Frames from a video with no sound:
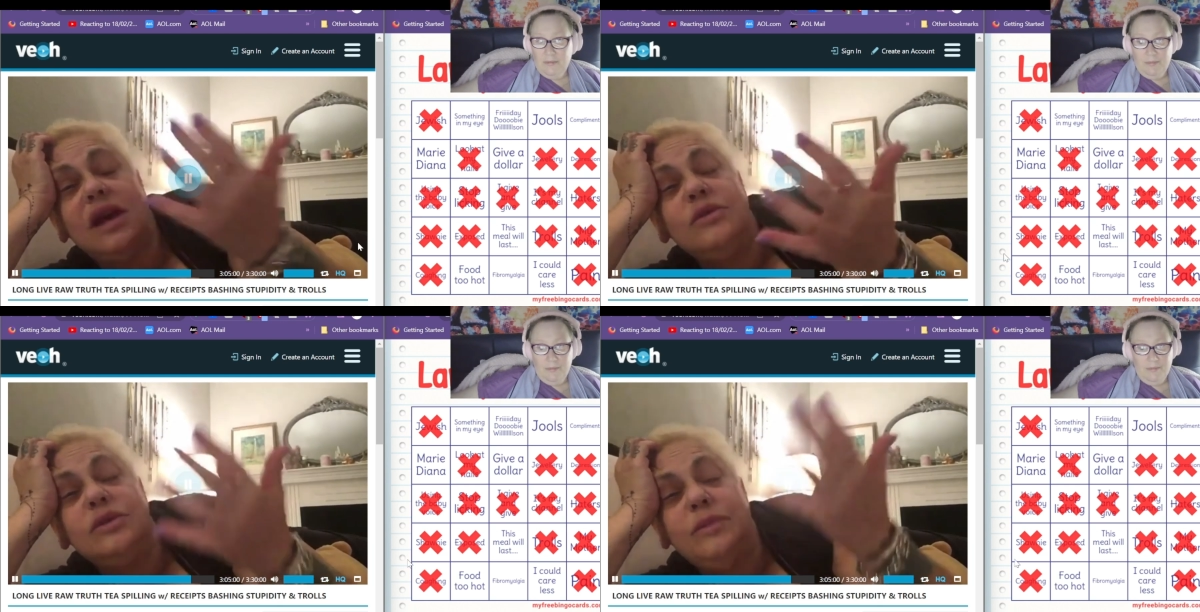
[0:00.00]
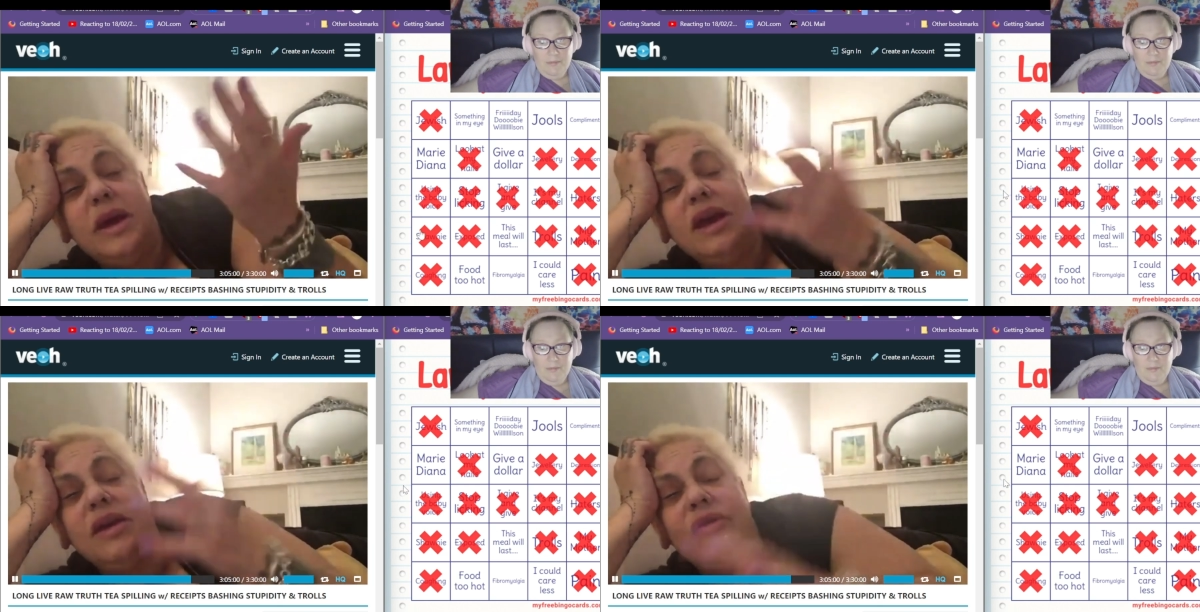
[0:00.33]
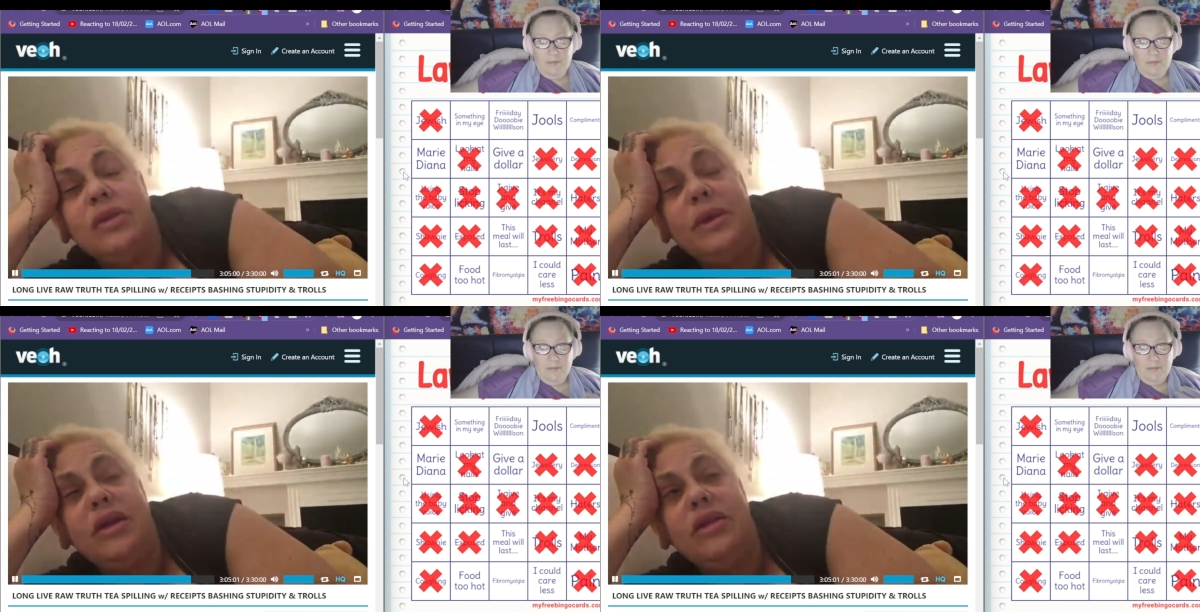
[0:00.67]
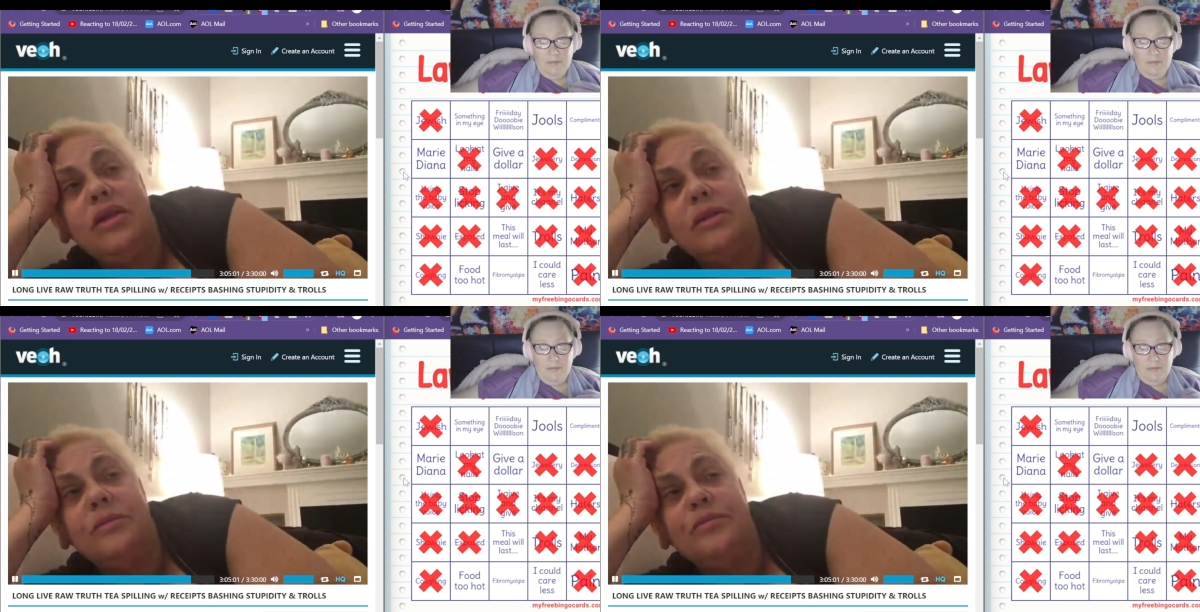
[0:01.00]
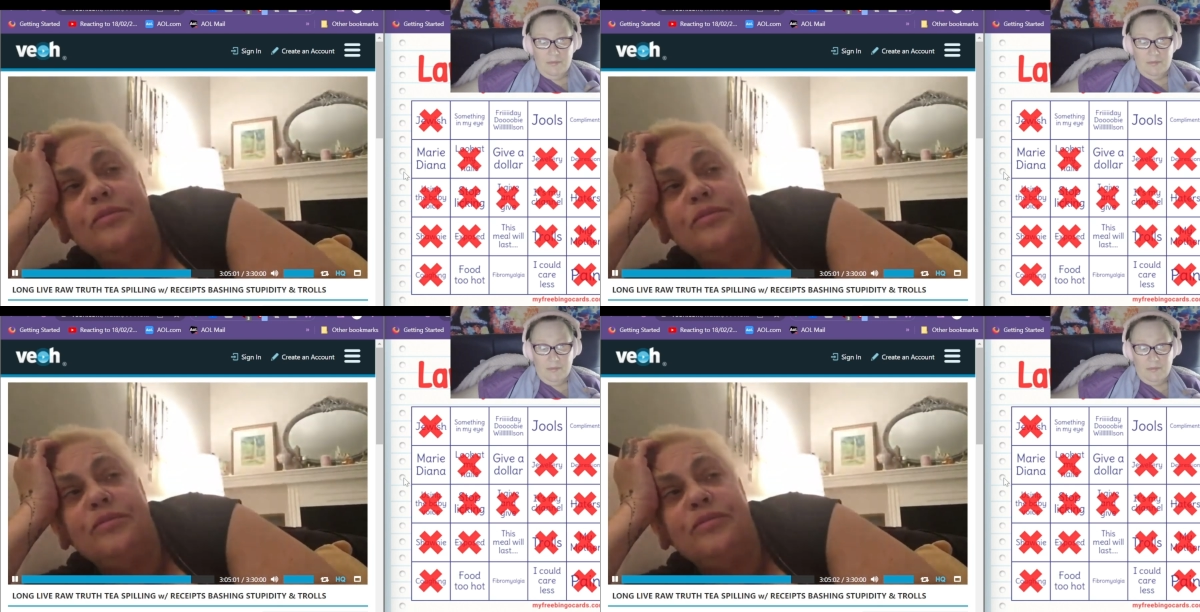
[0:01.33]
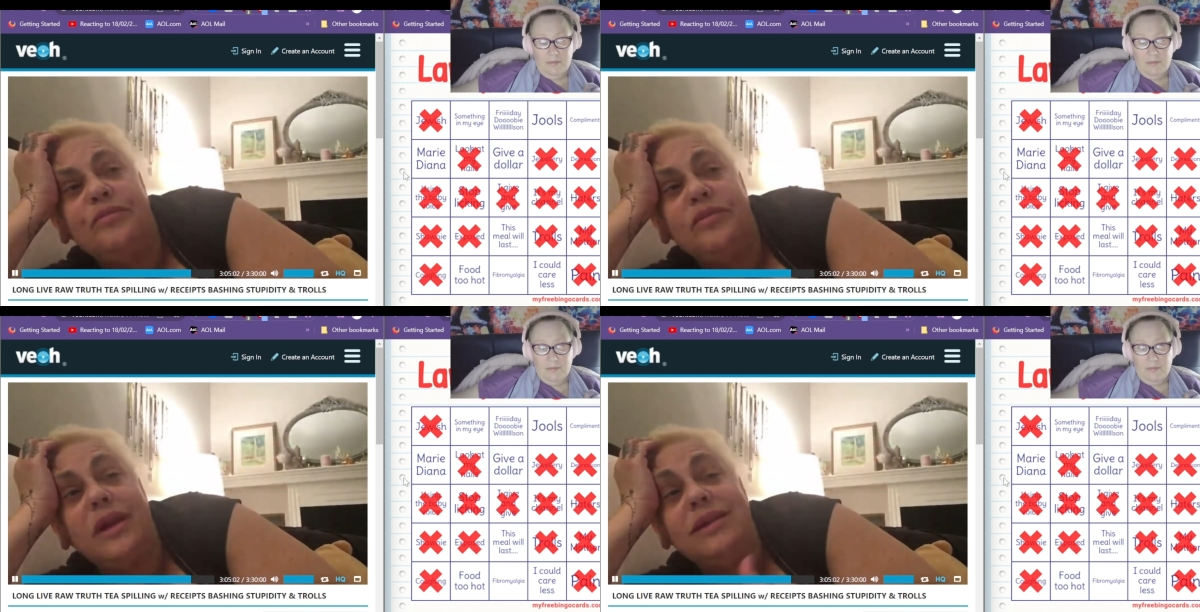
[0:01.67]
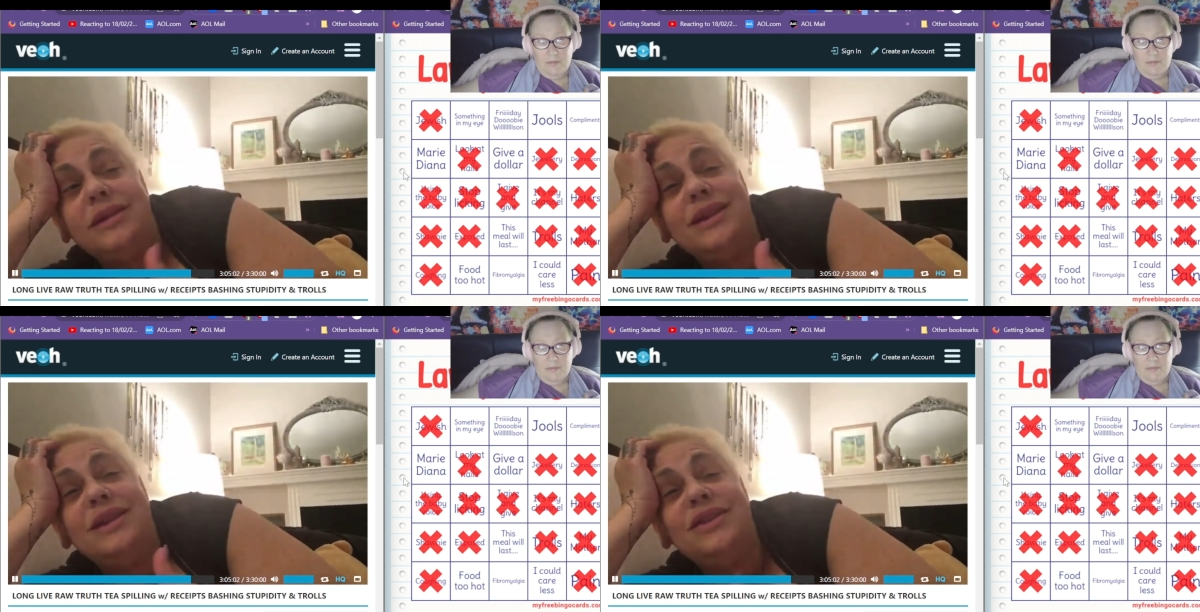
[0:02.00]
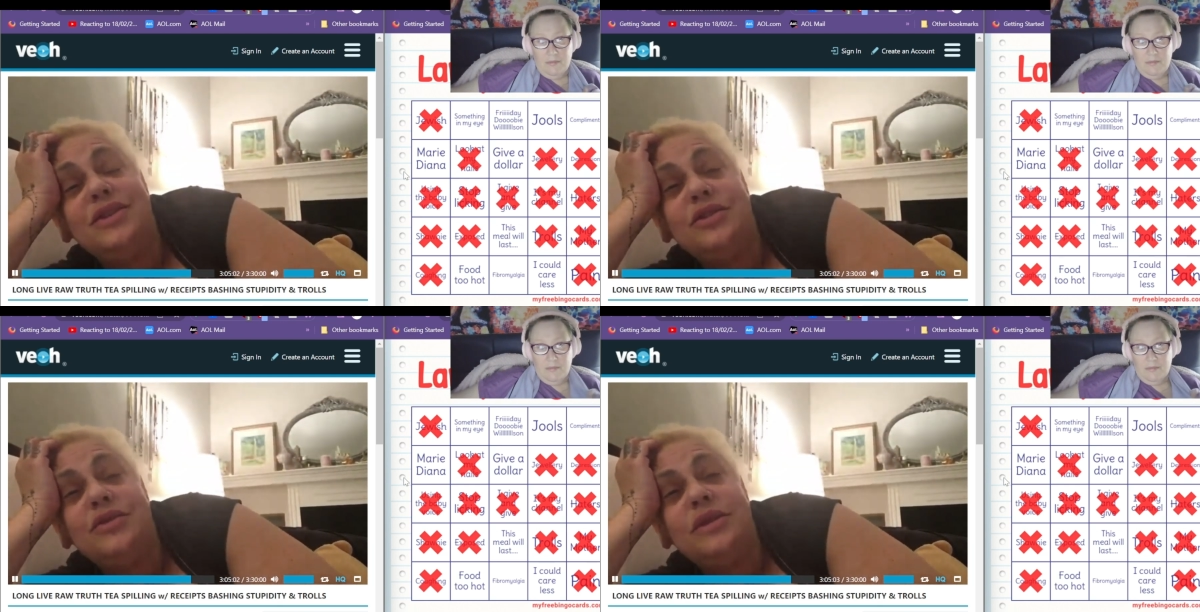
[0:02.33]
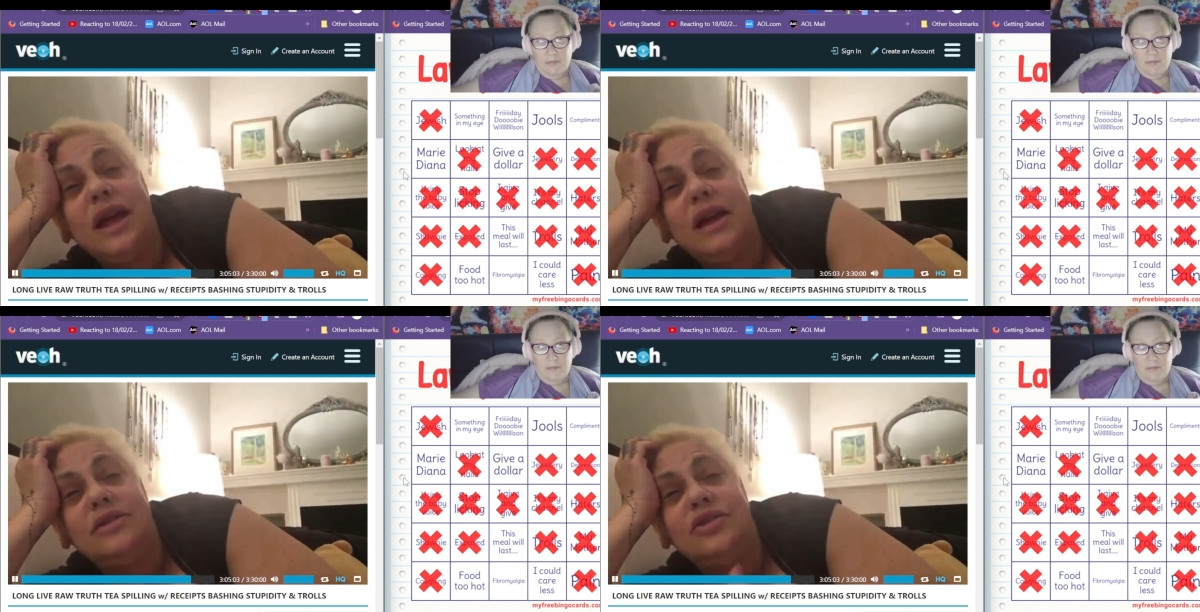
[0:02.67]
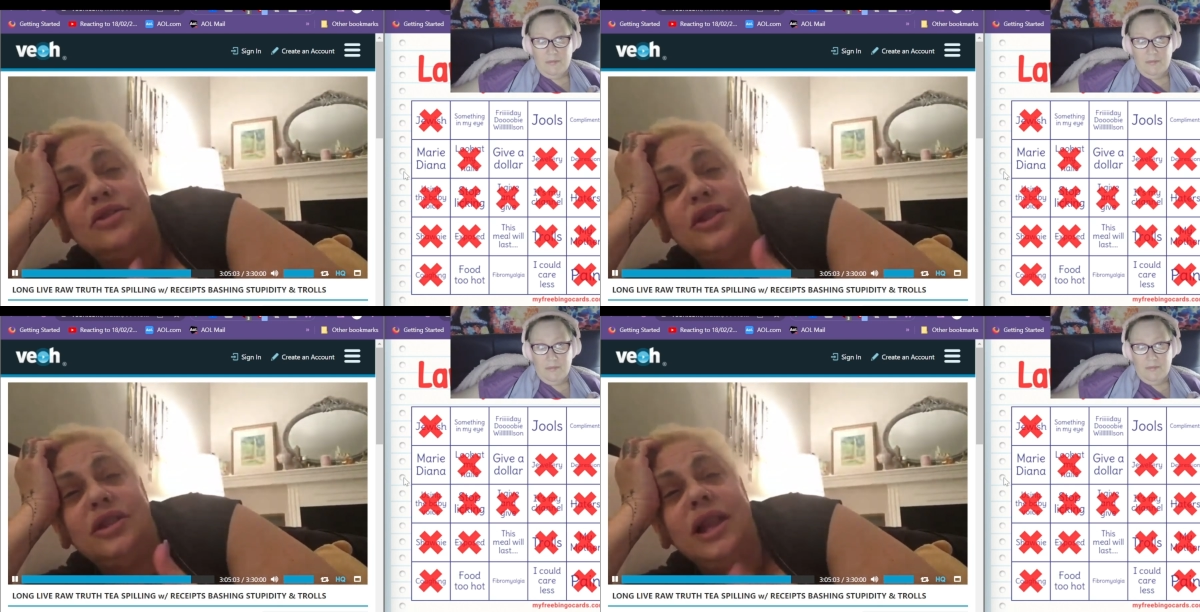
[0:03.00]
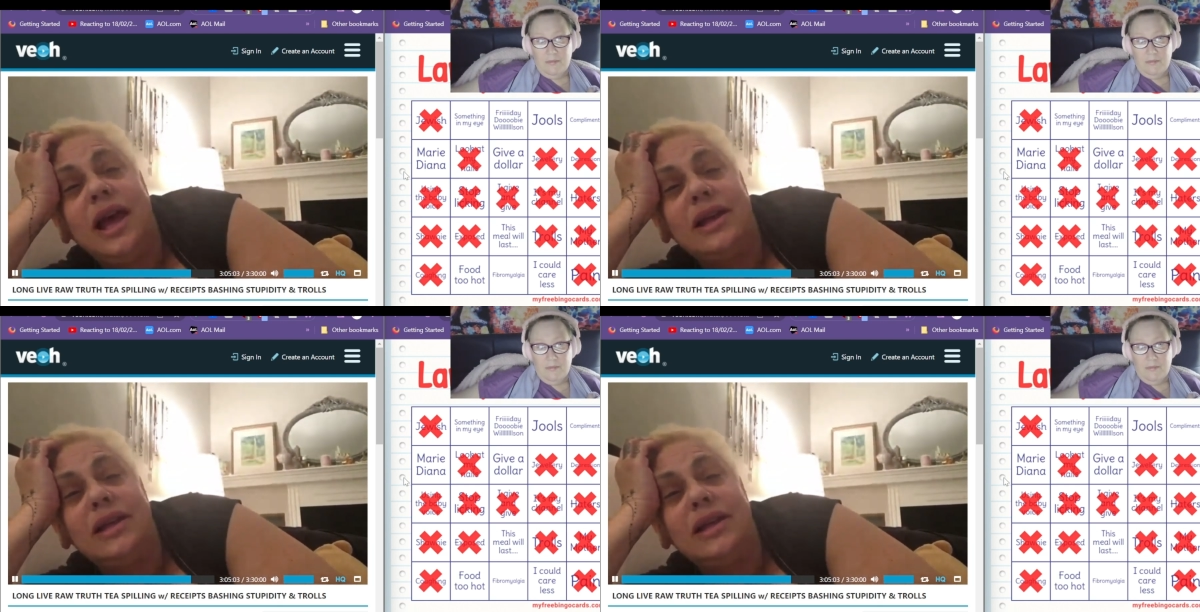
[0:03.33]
Speaker 1: because I was paying every month. Didn't do that, so she